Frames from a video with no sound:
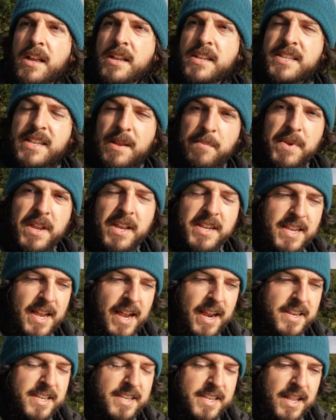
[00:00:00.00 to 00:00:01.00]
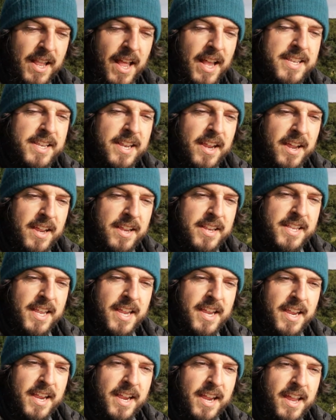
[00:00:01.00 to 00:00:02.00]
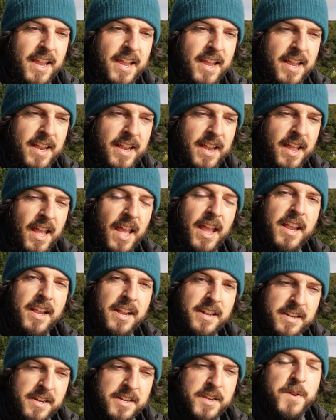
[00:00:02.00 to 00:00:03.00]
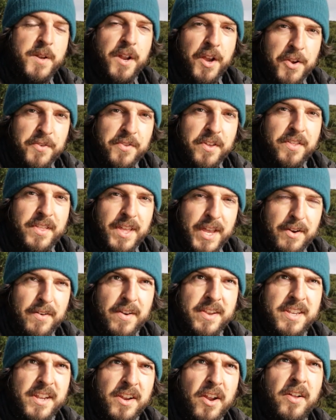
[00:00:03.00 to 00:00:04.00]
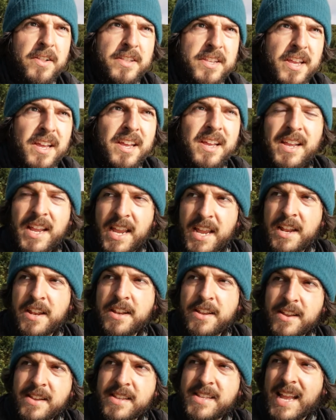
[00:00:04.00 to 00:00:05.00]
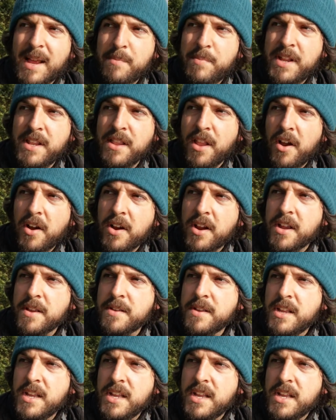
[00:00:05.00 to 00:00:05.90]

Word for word: sent me a text last night saying, Hey, did you know that there is an otter in Dunsapie Loch?